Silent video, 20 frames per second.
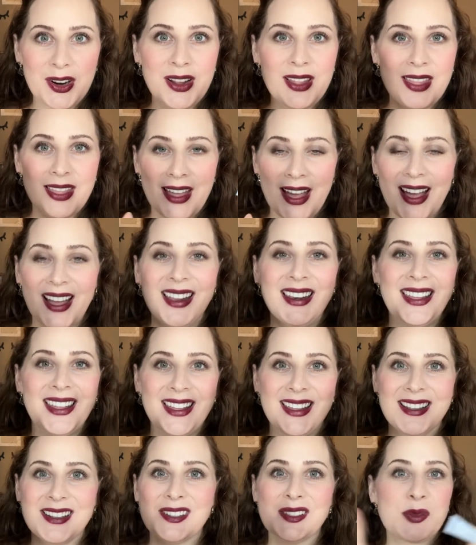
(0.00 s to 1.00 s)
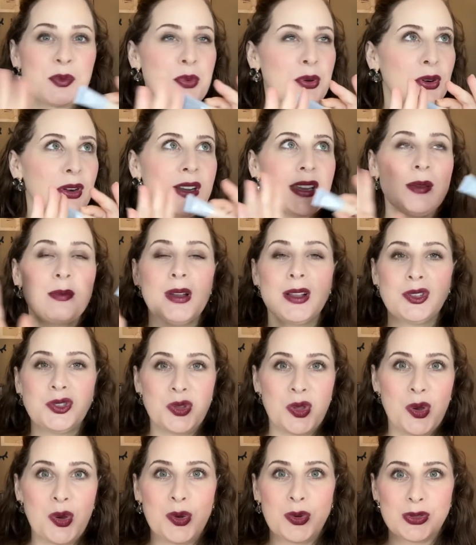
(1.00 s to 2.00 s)
That is pretty much the
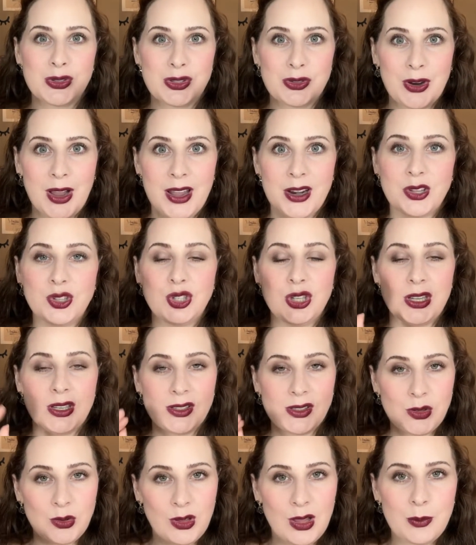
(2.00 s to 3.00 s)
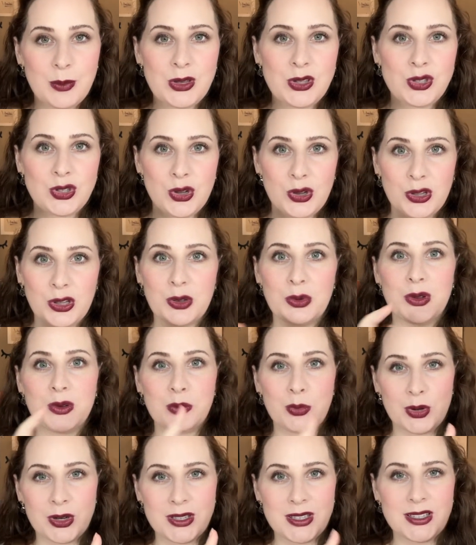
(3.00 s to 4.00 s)
whole strategy. So let me show you in
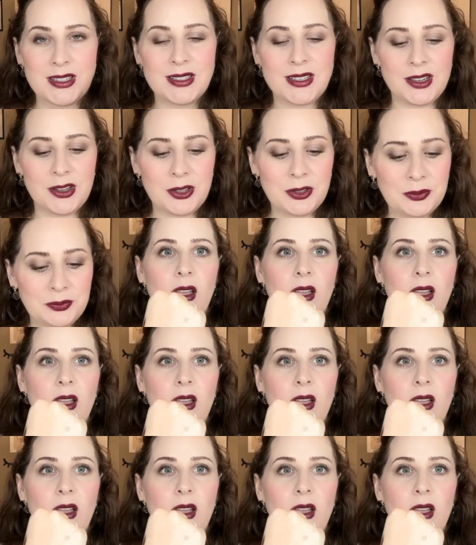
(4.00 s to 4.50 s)
more detail.